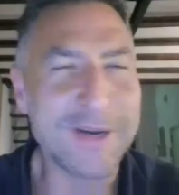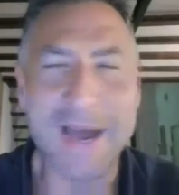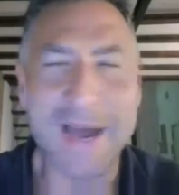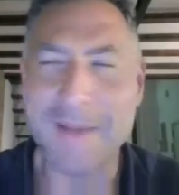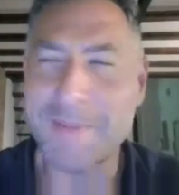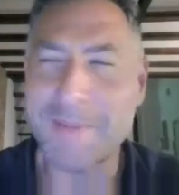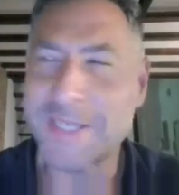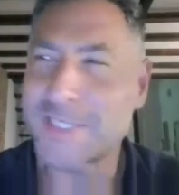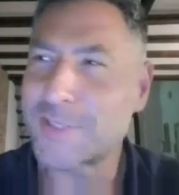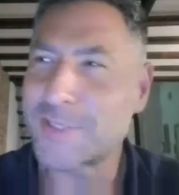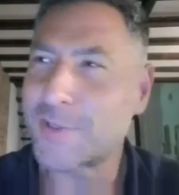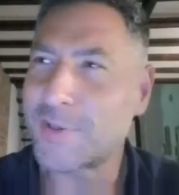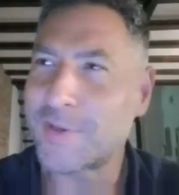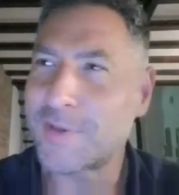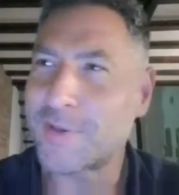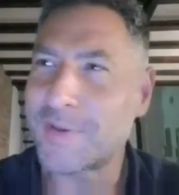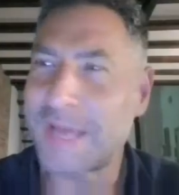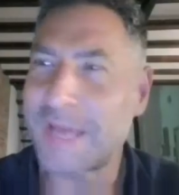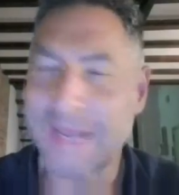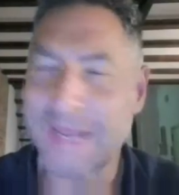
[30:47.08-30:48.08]

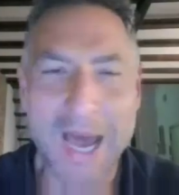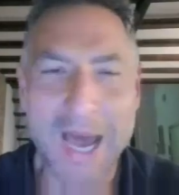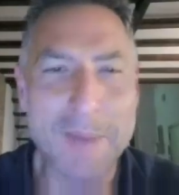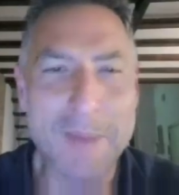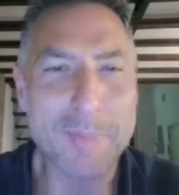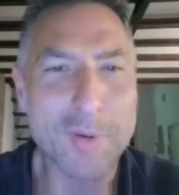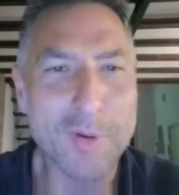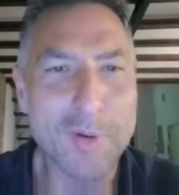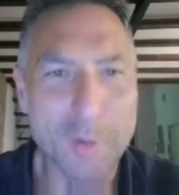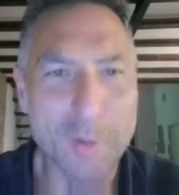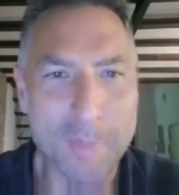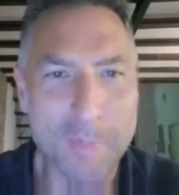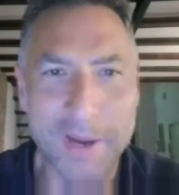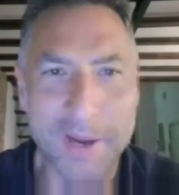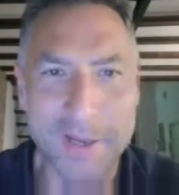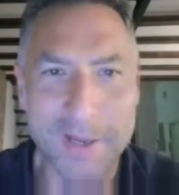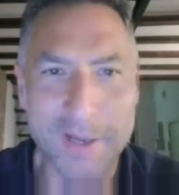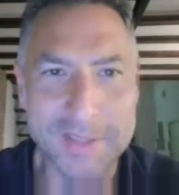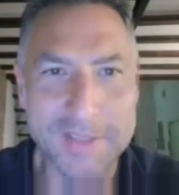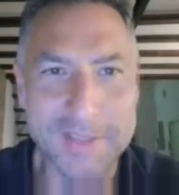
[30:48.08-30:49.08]
Amazon and Apple
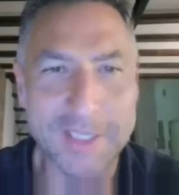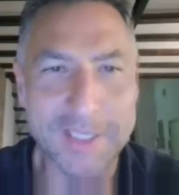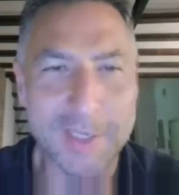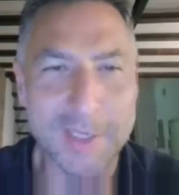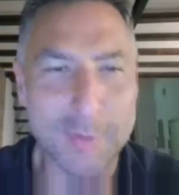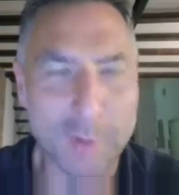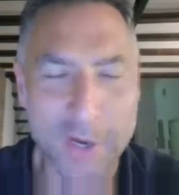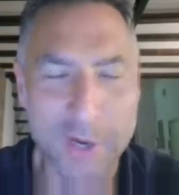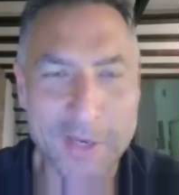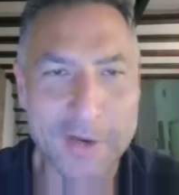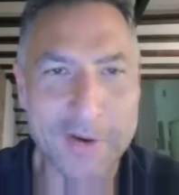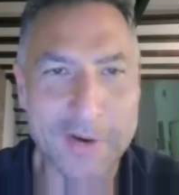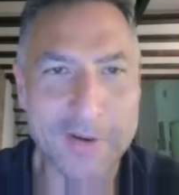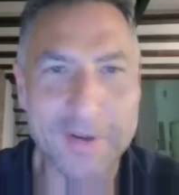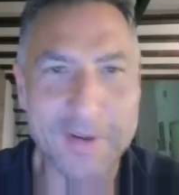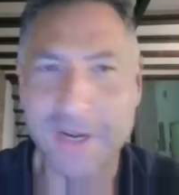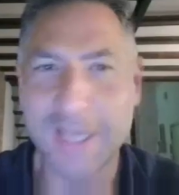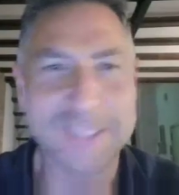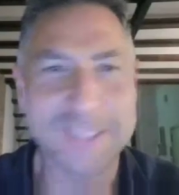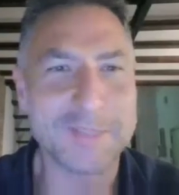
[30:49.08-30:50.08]
combined in 1
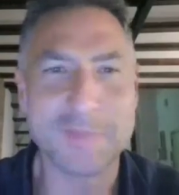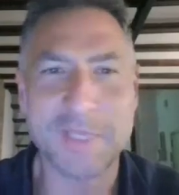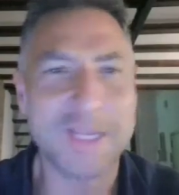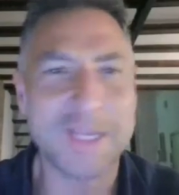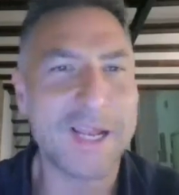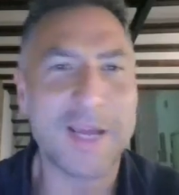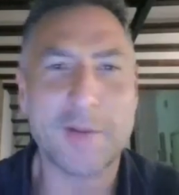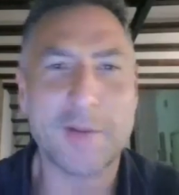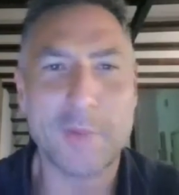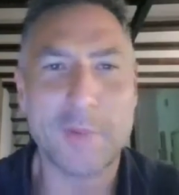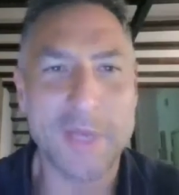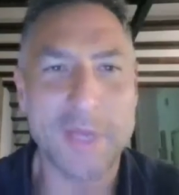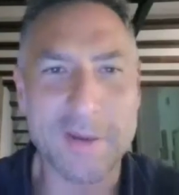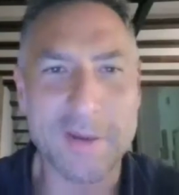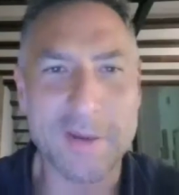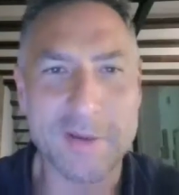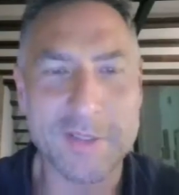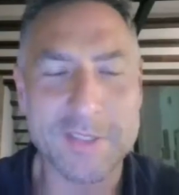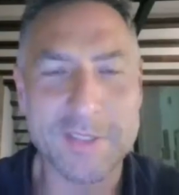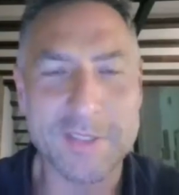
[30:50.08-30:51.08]
year, like something like
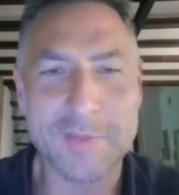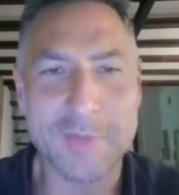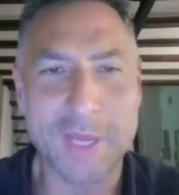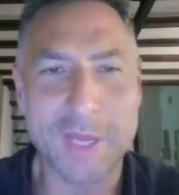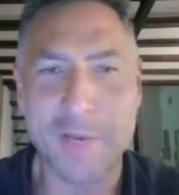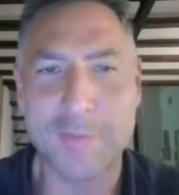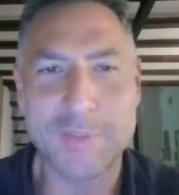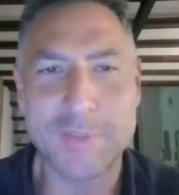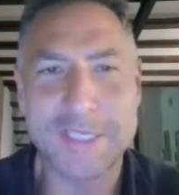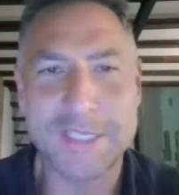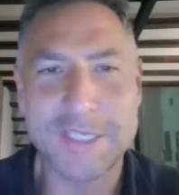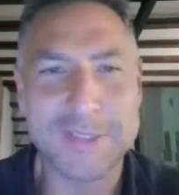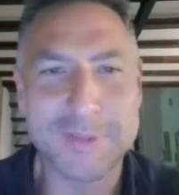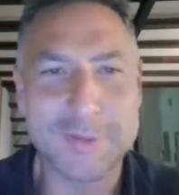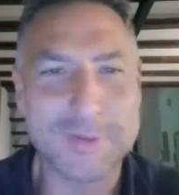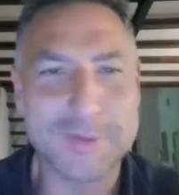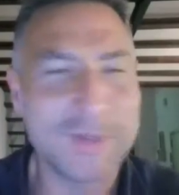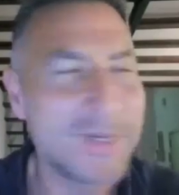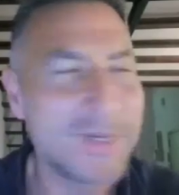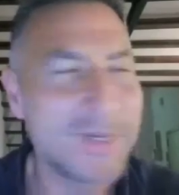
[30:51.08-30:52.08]
ridiculous. And we tend
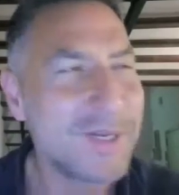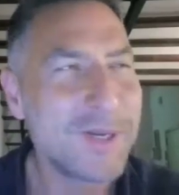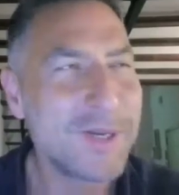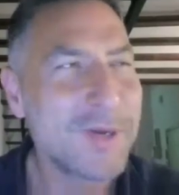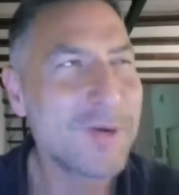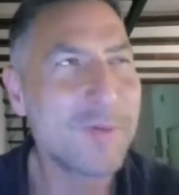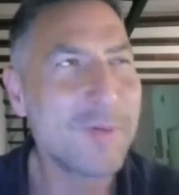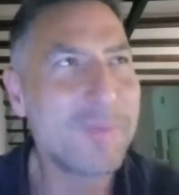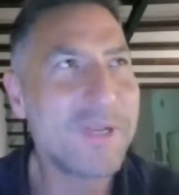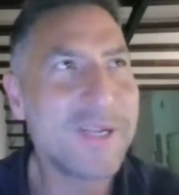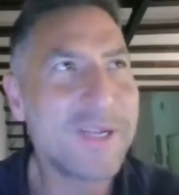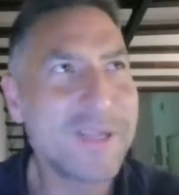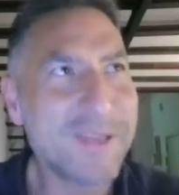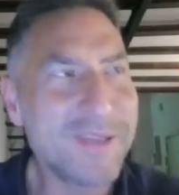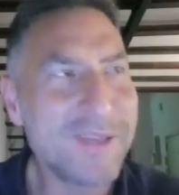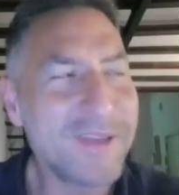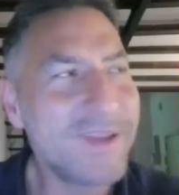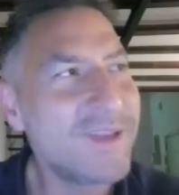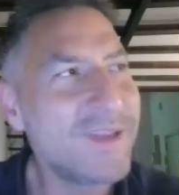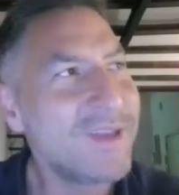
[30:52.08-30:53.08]
to
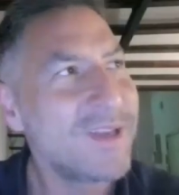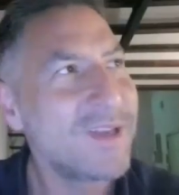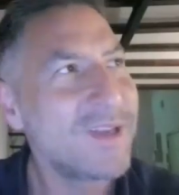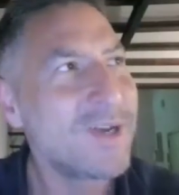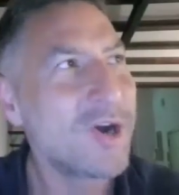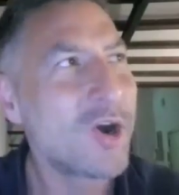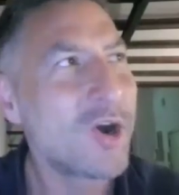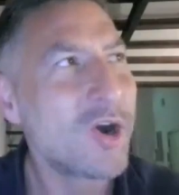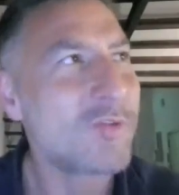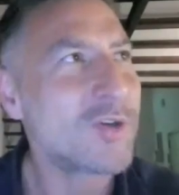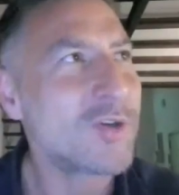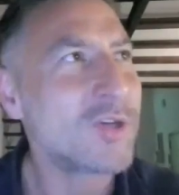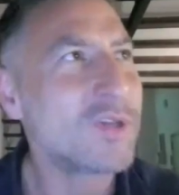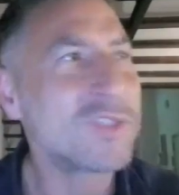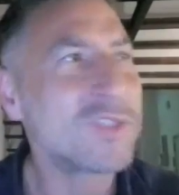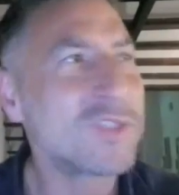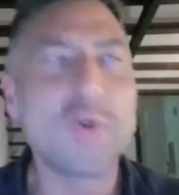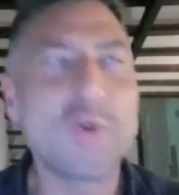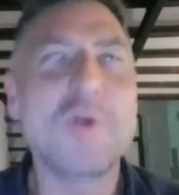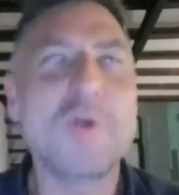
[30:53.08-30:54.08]
completely
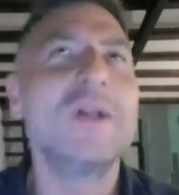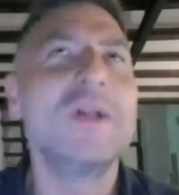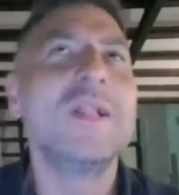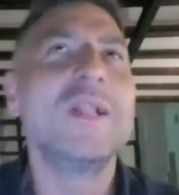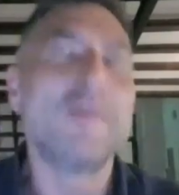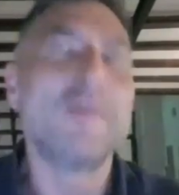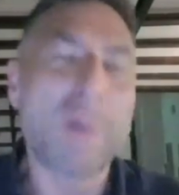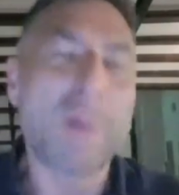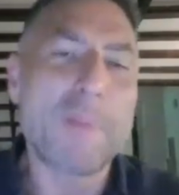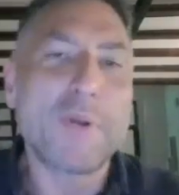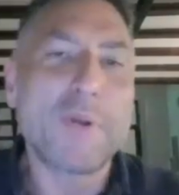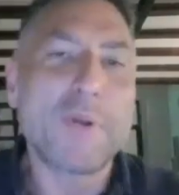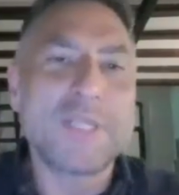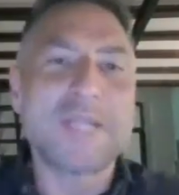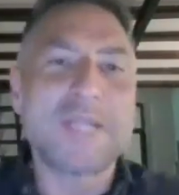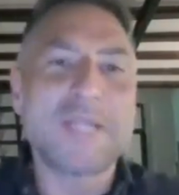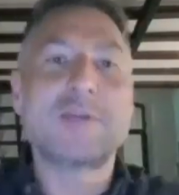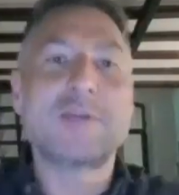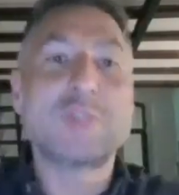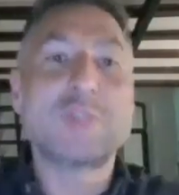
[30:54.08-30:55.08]
so my point is
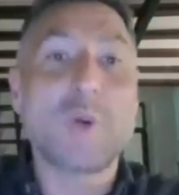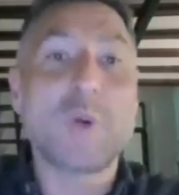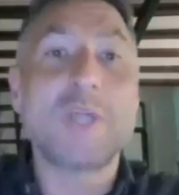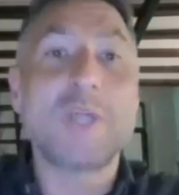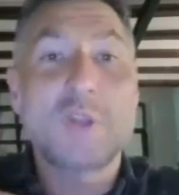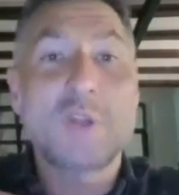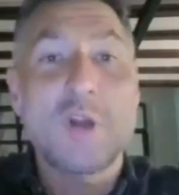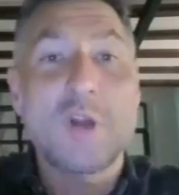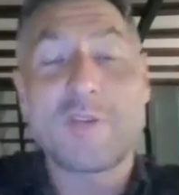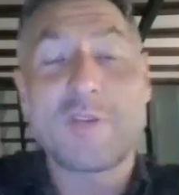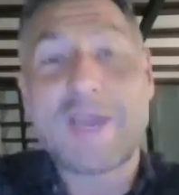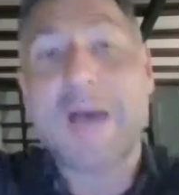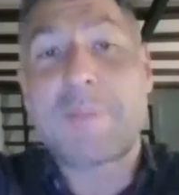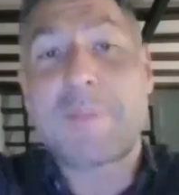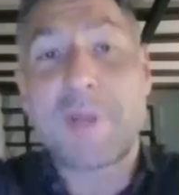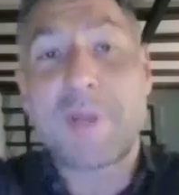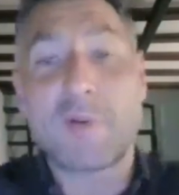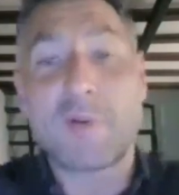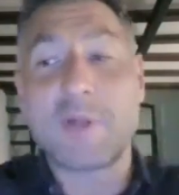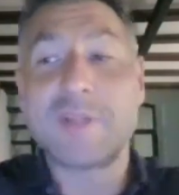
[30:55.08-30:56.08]
that there is quite a lot of
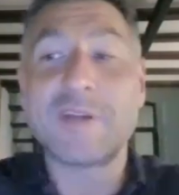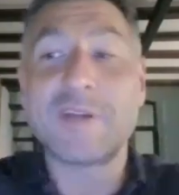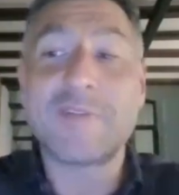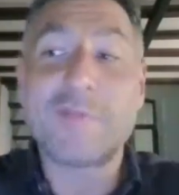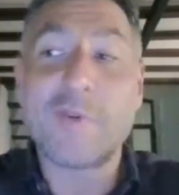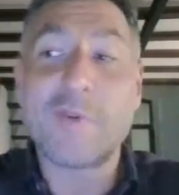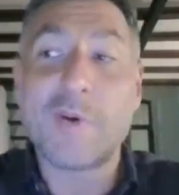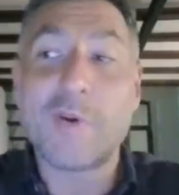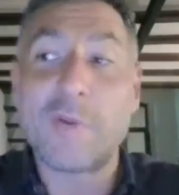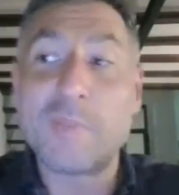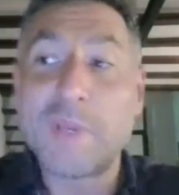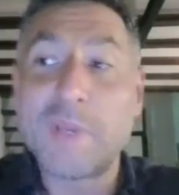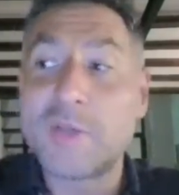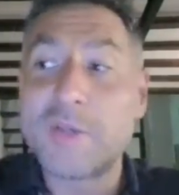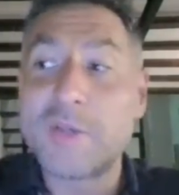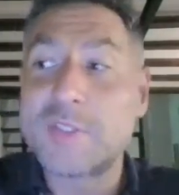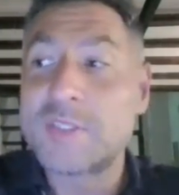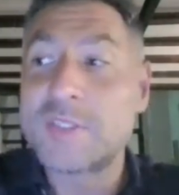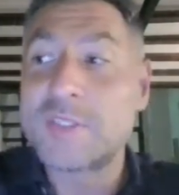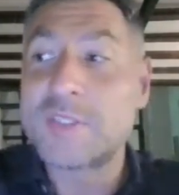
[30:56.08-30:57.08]
capital, and therefore
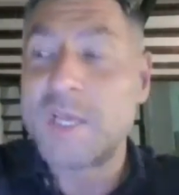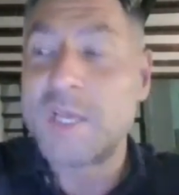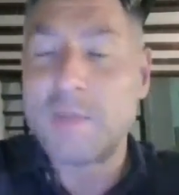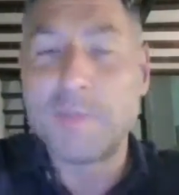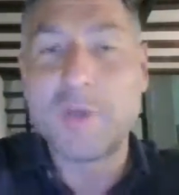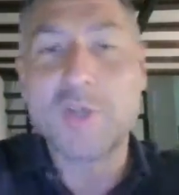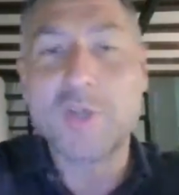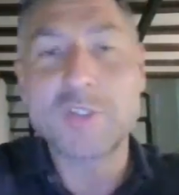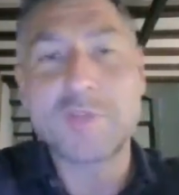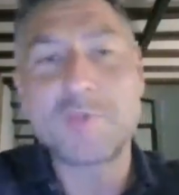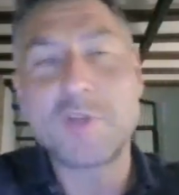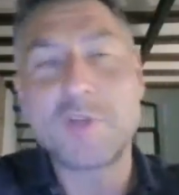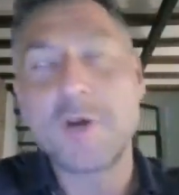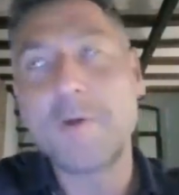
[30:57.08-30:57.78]
because of